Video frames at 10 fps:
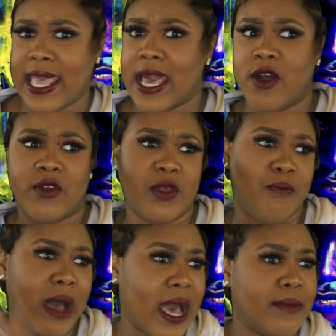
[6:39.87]
how the
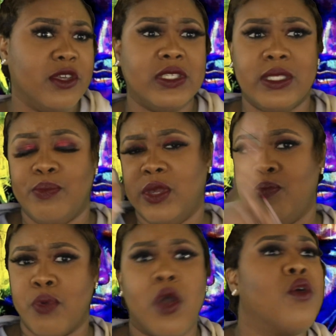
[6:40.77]
mom used to be
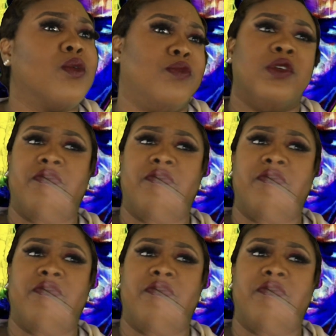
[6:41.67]
broke,